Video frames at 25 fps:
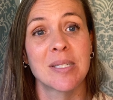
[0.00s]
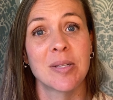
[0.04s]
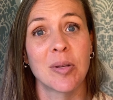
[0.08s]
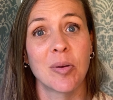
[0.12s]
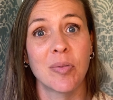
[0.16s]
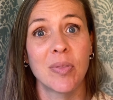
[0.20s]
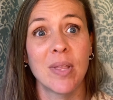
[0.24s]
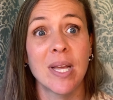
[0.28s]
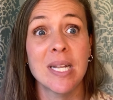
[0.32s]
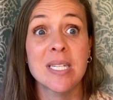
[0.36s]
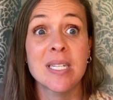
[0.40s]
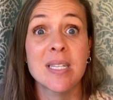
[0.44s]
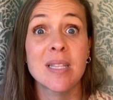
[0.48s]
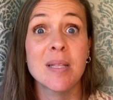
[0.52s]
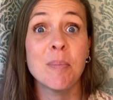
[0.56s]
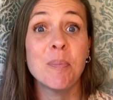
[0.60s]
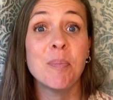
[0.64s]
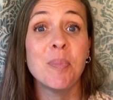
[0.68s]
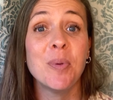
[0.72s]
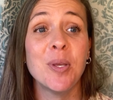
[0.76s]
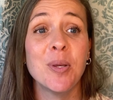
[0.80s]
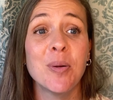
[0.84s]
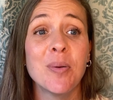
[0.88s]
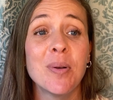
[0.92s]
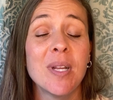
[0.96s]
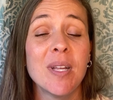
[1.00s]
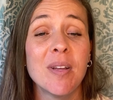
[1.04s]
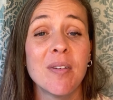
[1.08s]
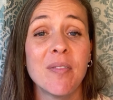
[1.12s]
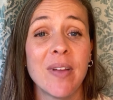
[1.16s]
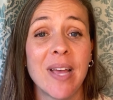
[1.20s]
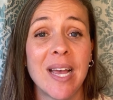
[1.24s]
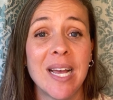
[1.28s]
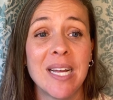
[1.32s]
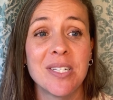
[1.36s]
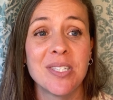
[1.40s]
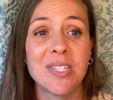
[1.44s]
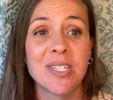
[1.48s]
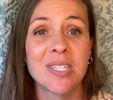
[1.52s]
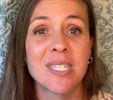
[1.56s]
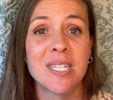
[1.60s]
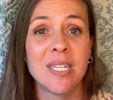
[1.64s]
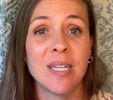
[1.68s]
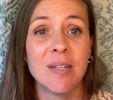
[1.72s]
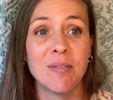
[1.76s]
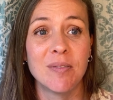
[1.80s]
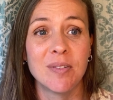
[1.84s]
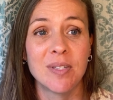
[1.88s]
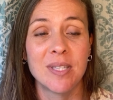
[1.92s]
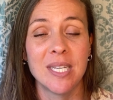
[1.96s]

So that's the beauty of adjectives.